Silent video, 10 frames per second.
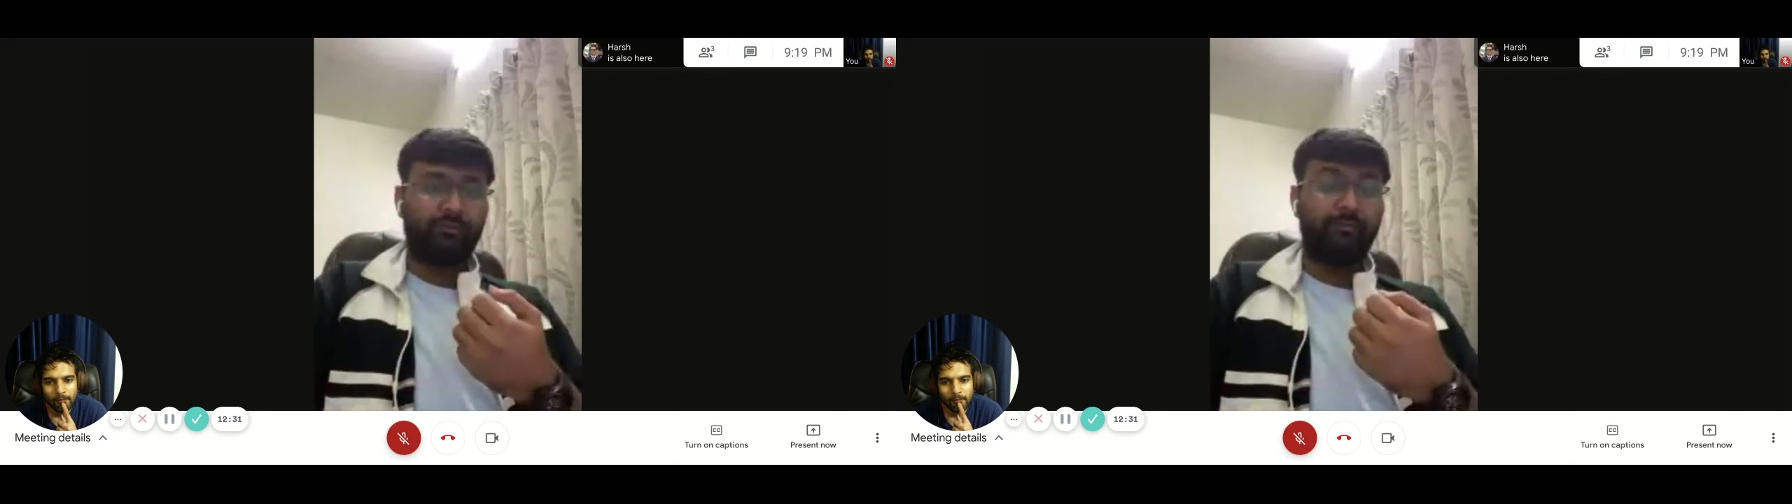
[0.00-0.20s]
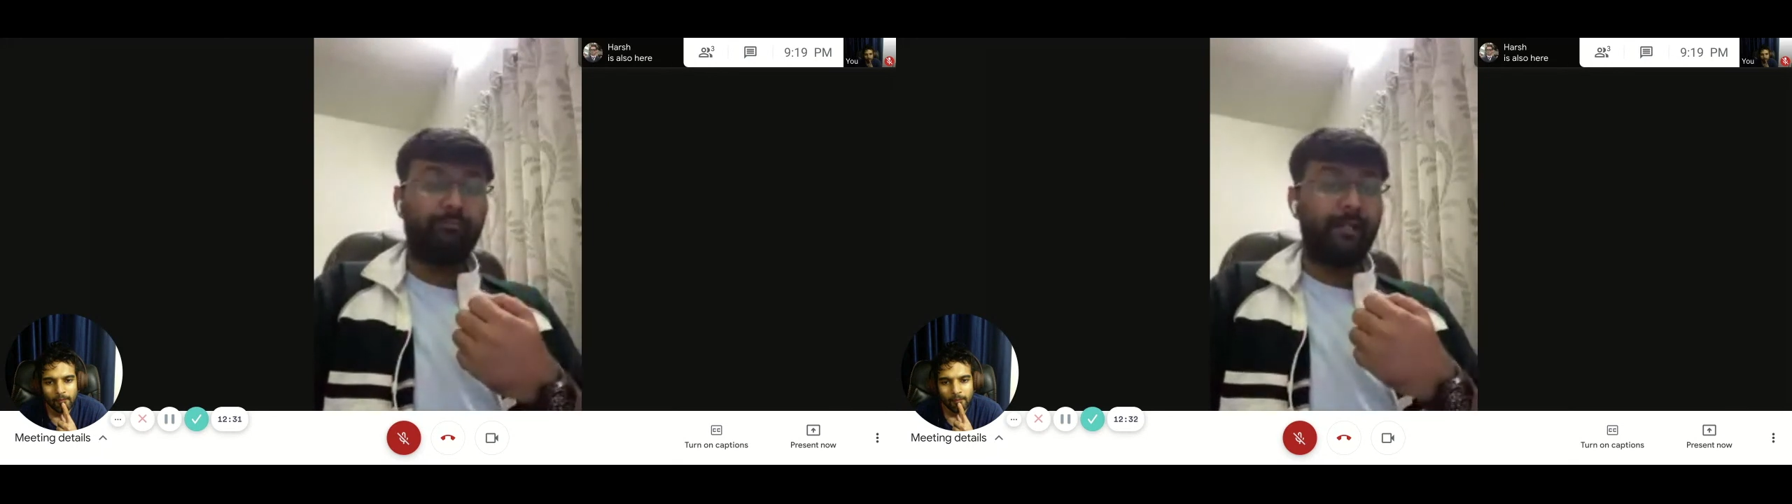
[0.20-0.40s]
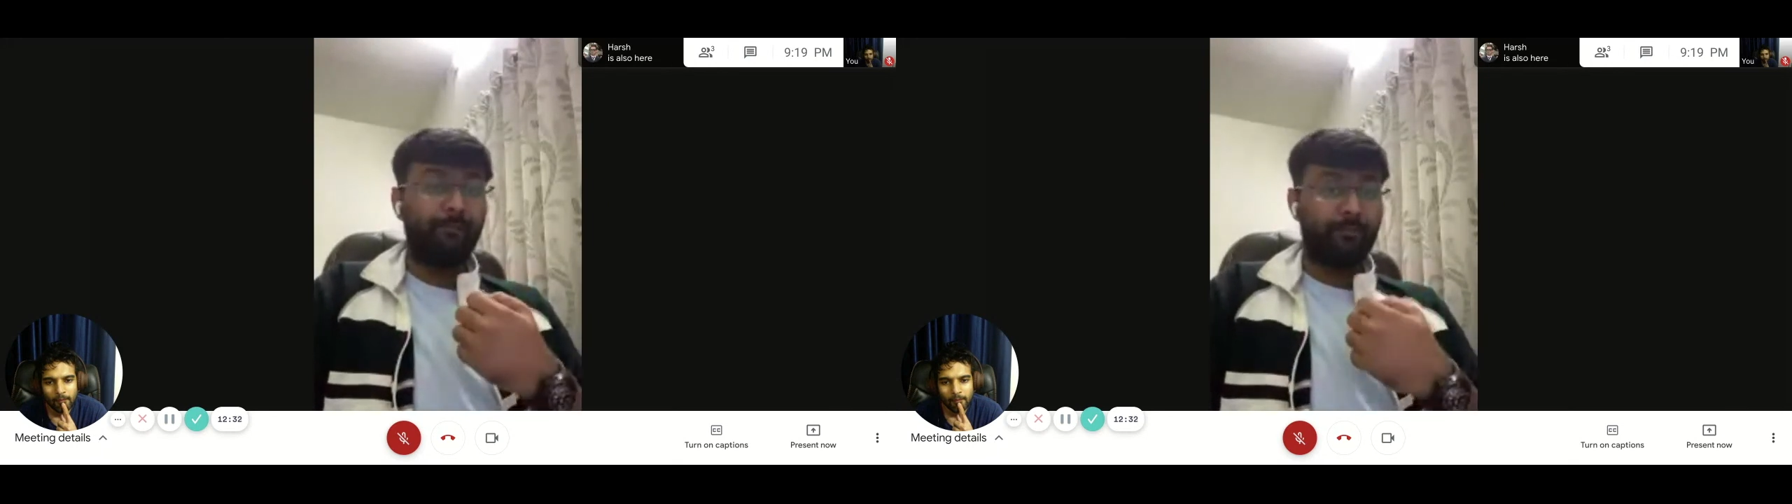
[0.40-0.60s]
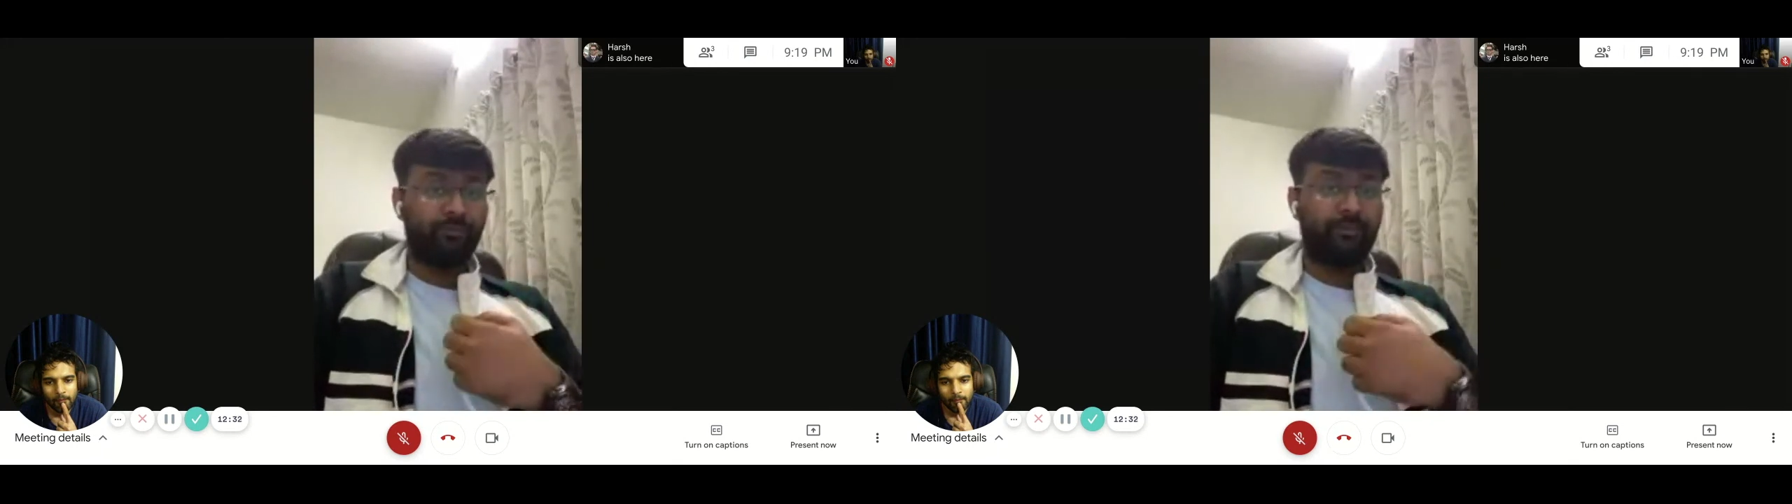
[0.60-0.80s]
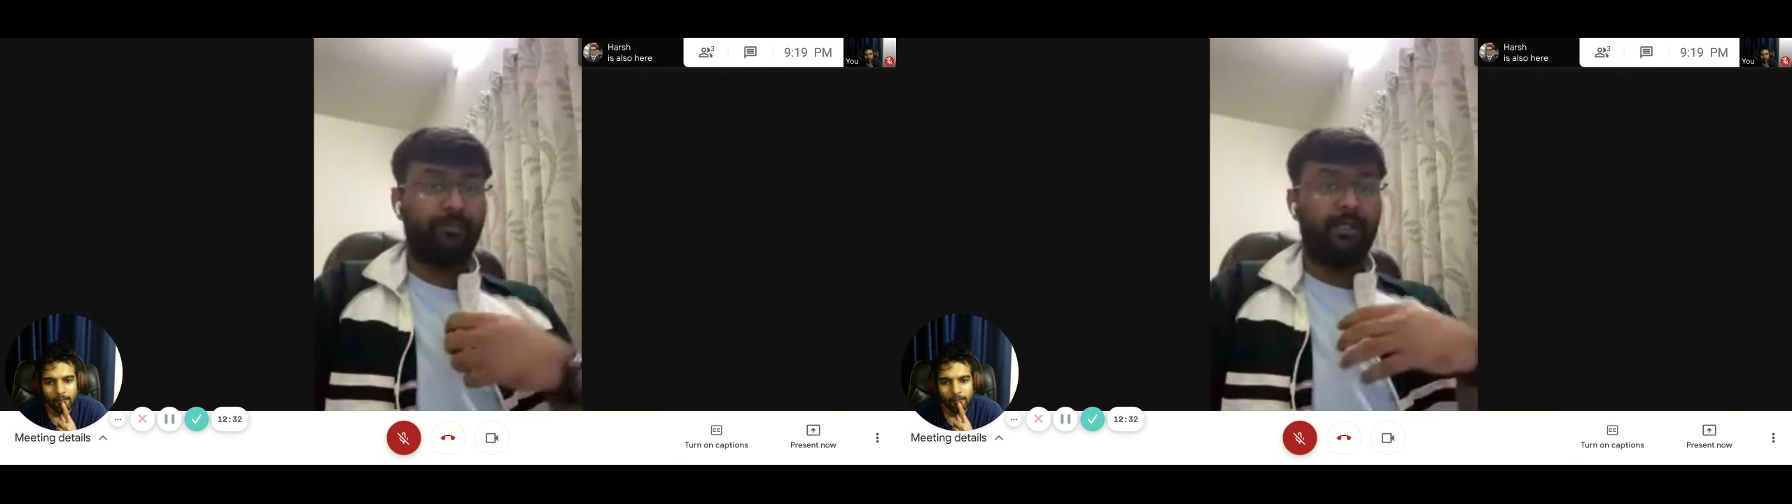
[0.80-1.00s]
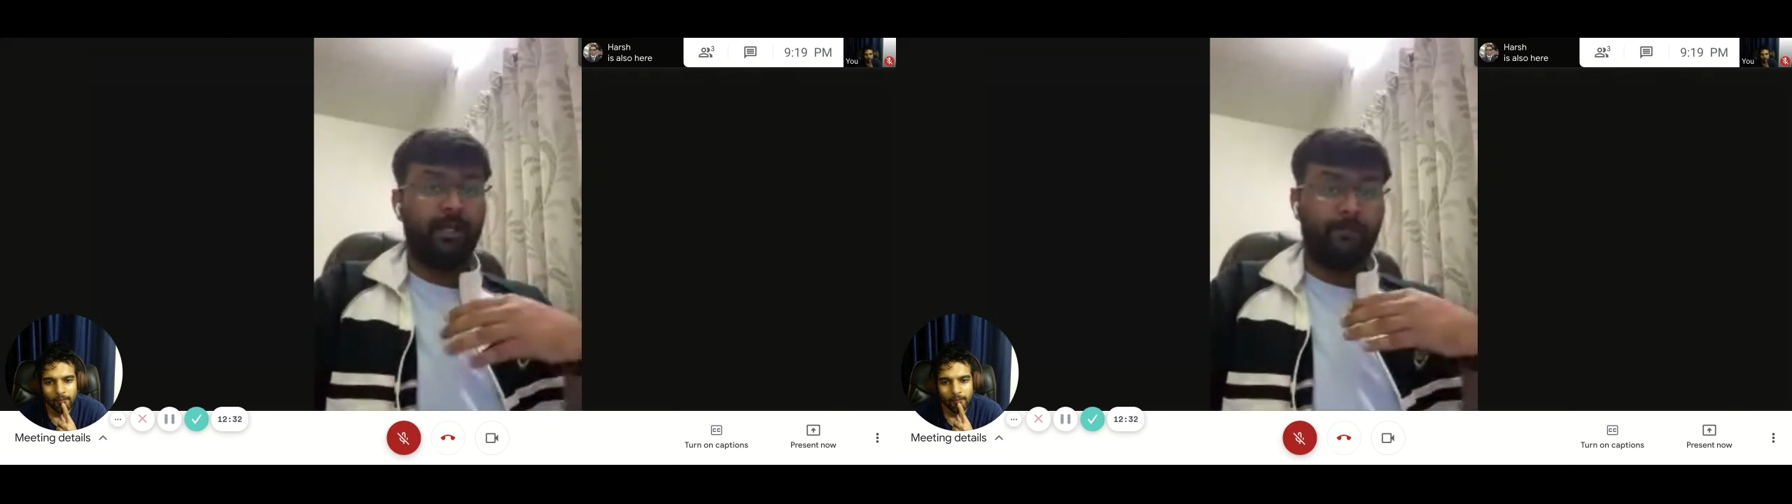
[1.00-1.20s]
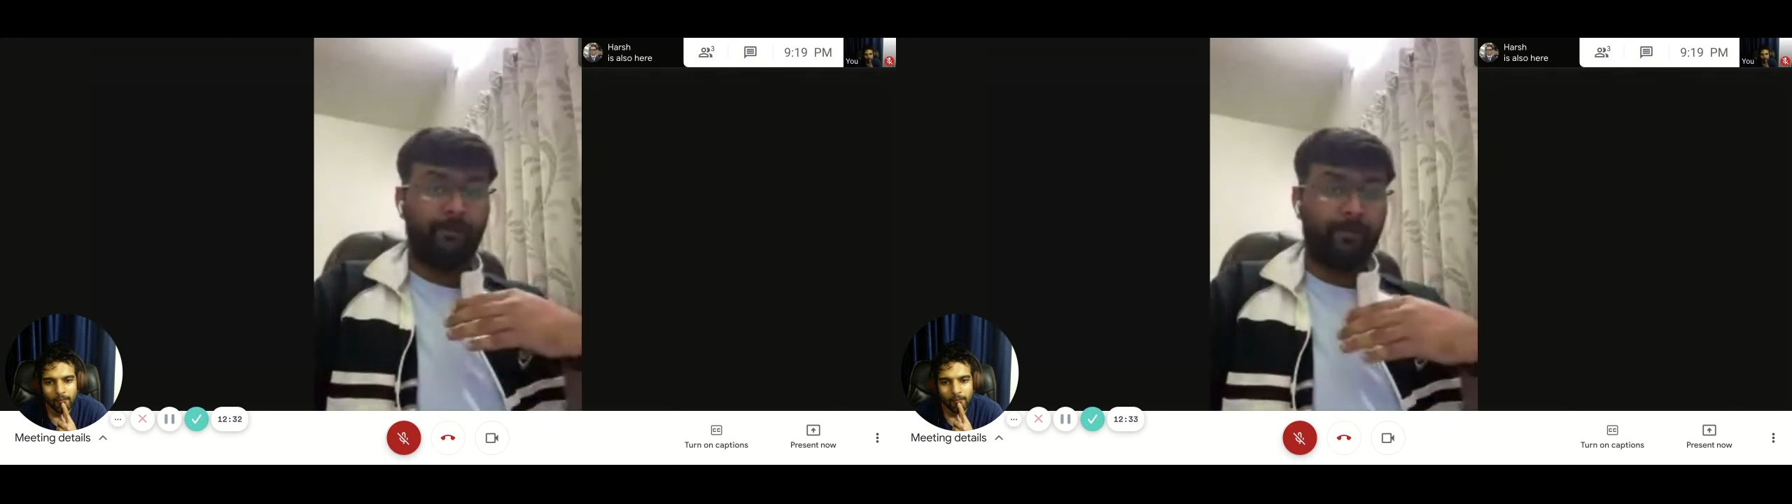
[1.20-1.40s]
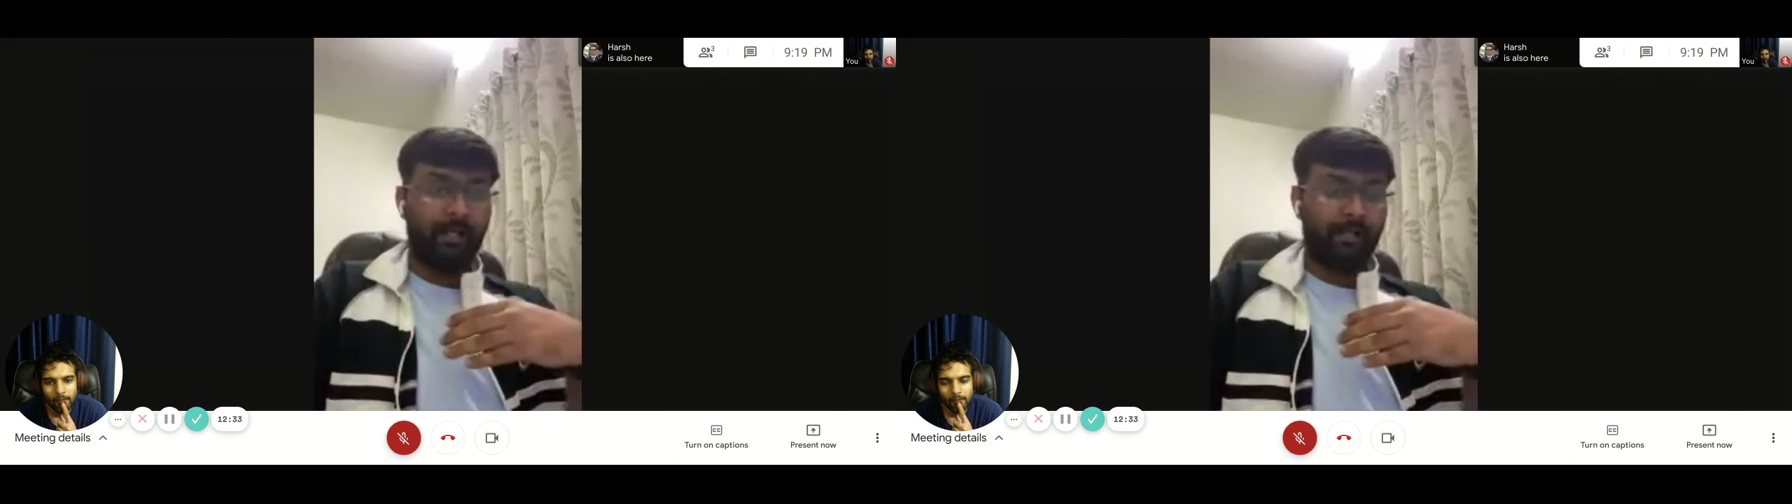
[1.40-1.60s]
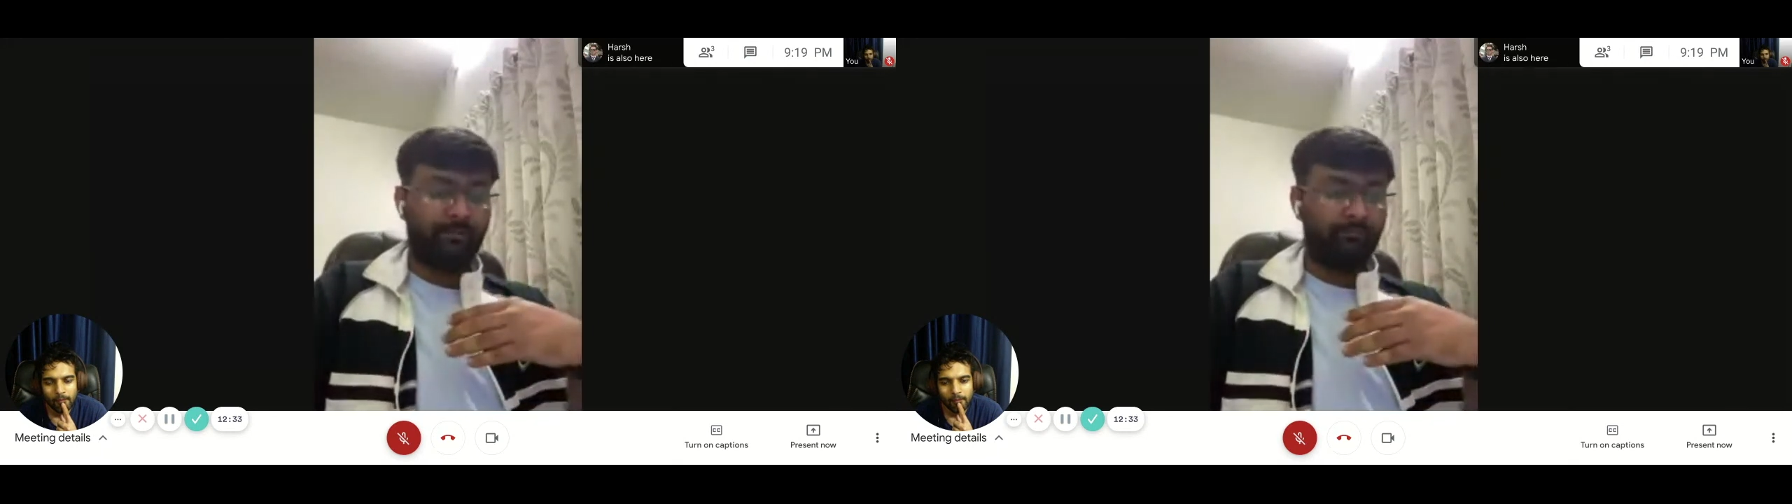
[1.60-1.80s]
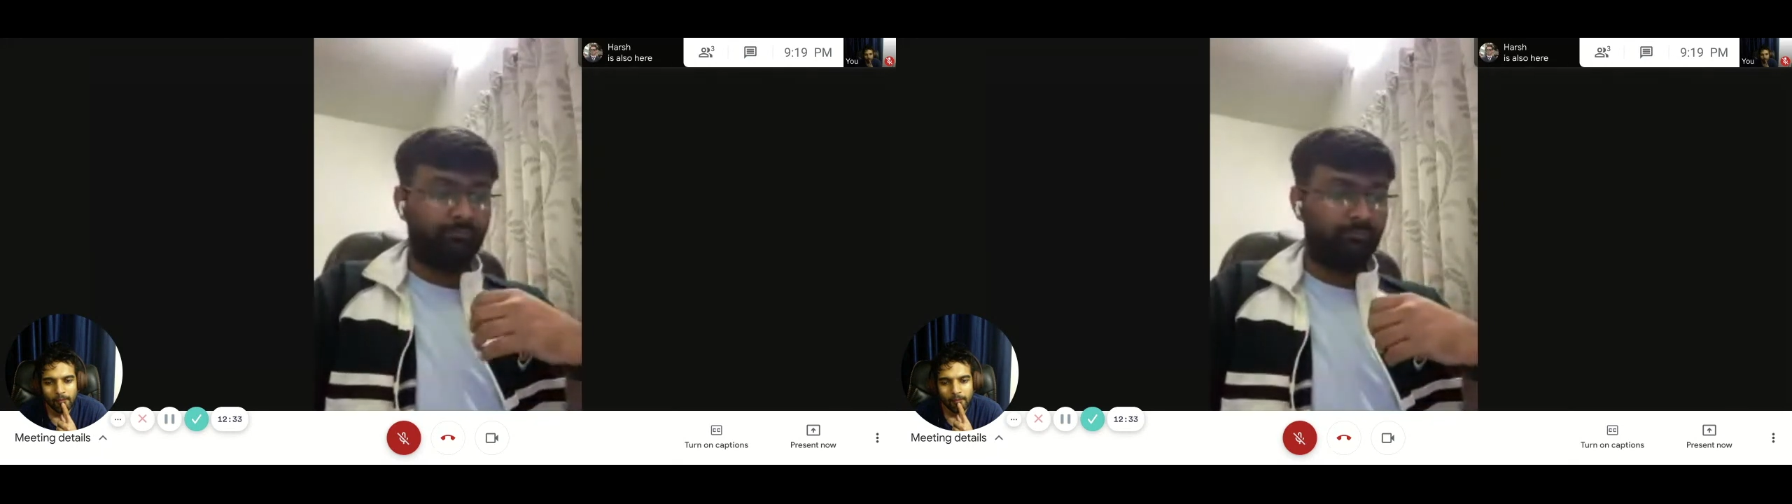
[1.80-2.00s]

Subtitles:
So it might be possible people are